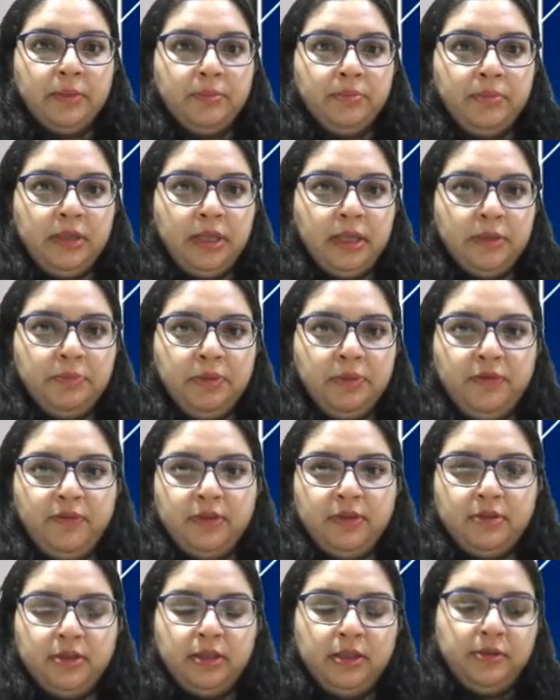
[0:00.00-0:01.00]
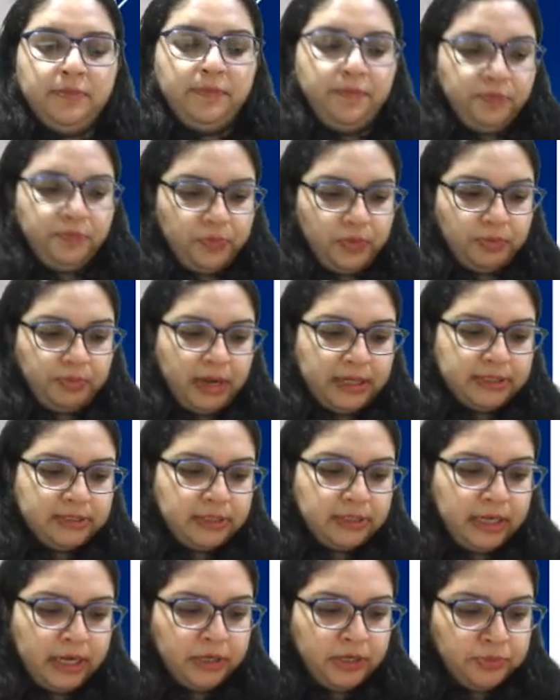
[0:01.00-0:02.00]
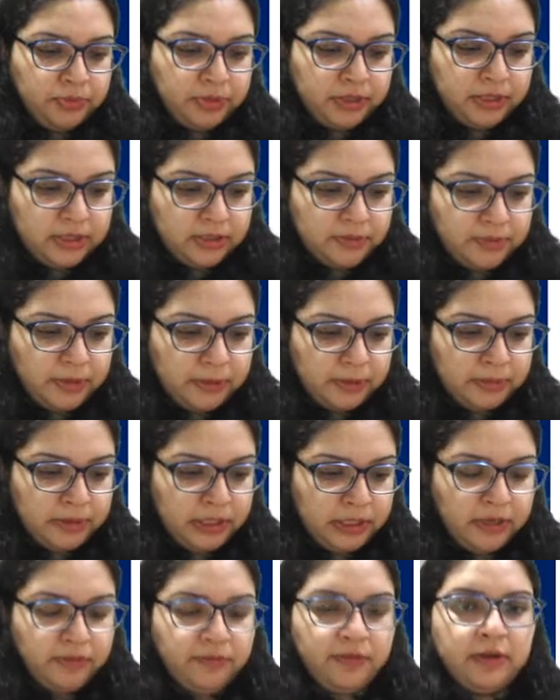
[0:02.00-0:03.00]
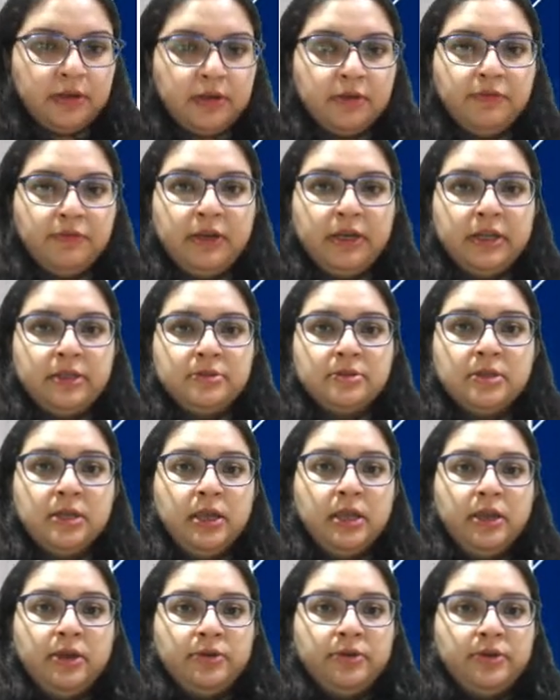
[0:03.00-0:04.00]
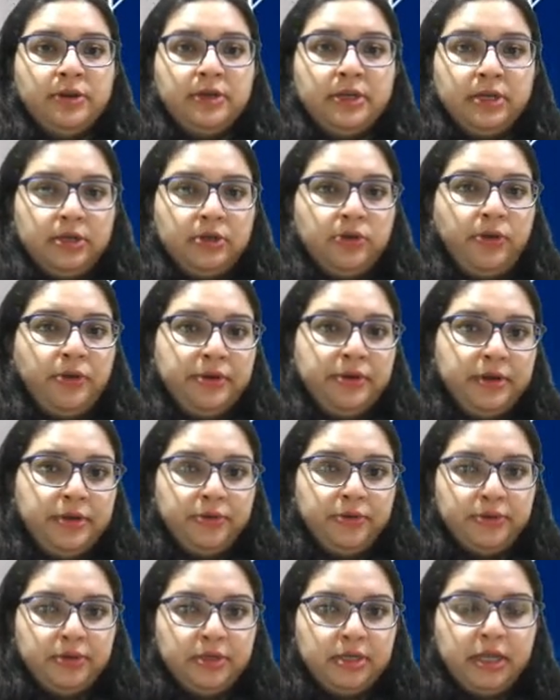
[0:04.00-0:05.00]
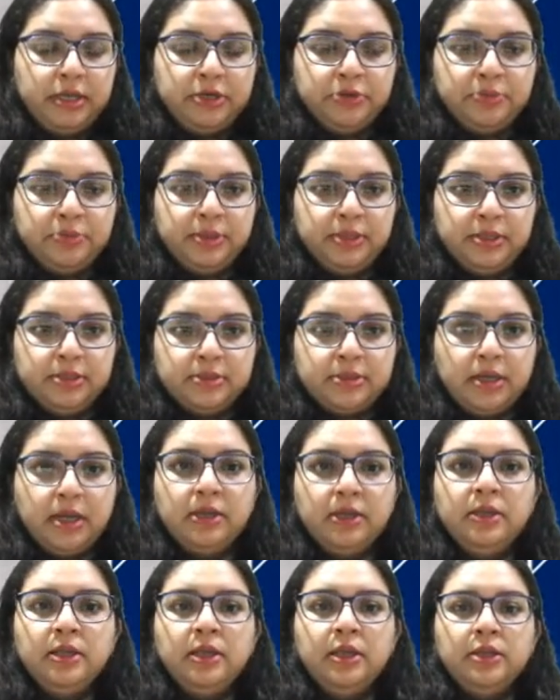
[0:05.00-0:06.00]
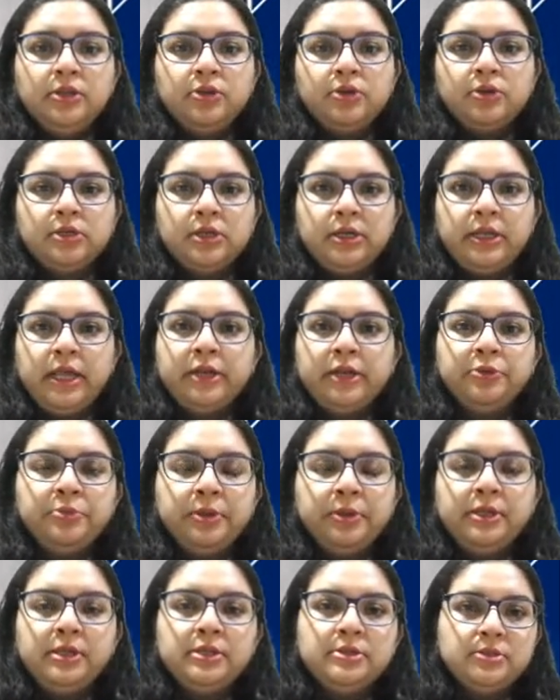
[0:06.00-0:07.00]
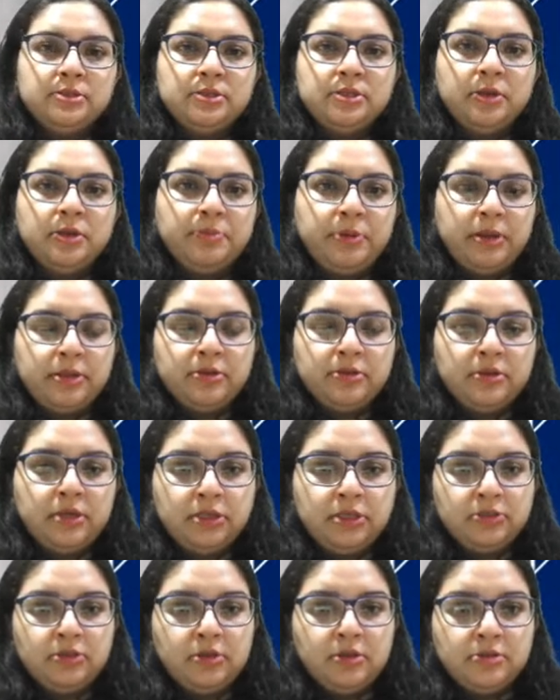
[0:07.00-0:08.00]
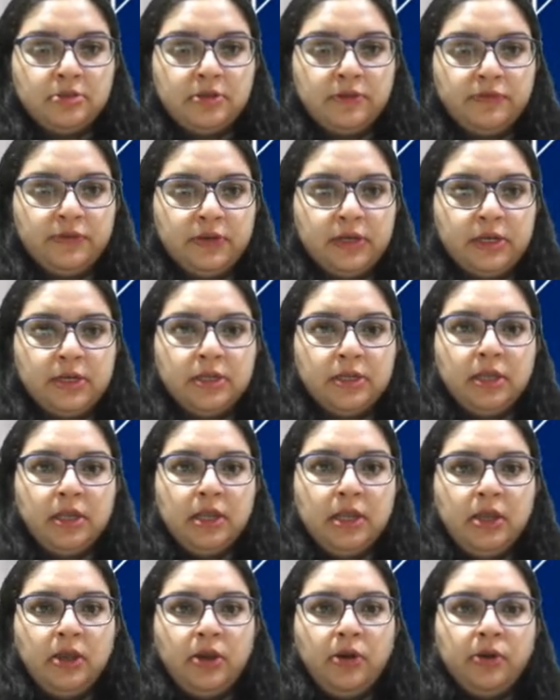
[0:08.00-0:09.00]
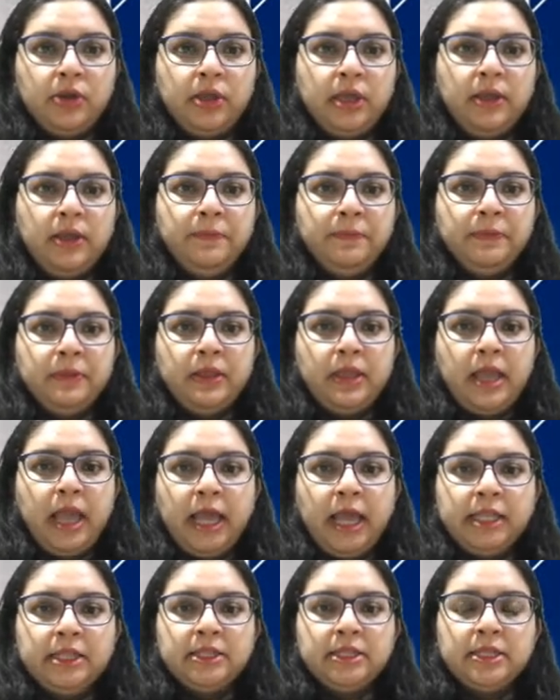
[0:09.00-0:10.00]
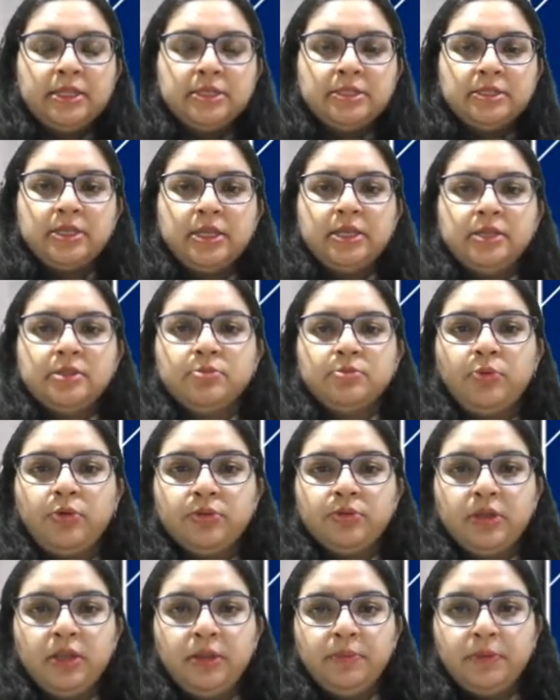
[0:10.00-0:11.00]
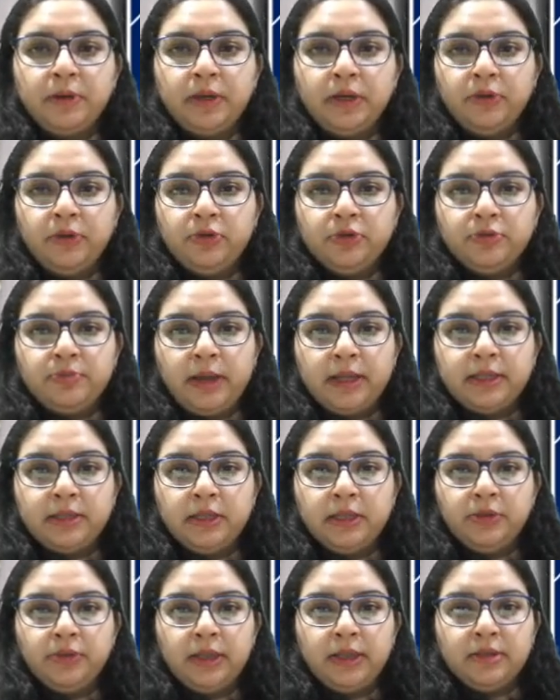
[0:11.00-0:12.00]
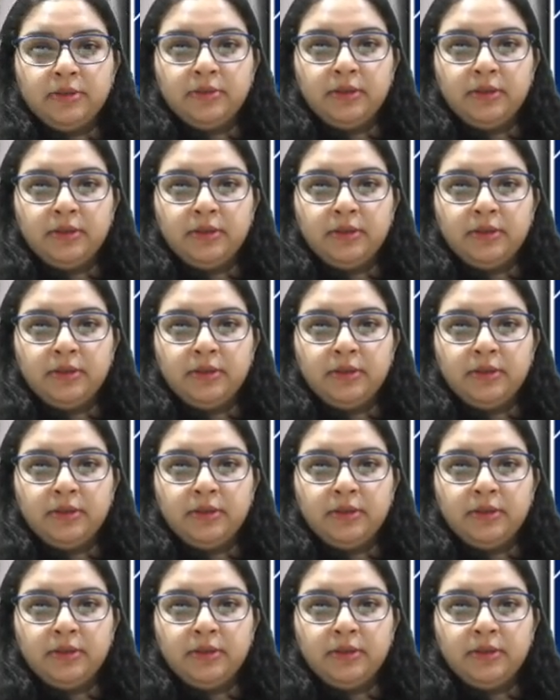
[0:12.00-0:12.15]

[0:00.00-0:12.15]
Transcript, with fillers: P A P V C, partial anomalous pulmonary venous written, not in total anomalous. Huh? Total anomalous the presentation is different. Okay, and this is mostly produced by the, you can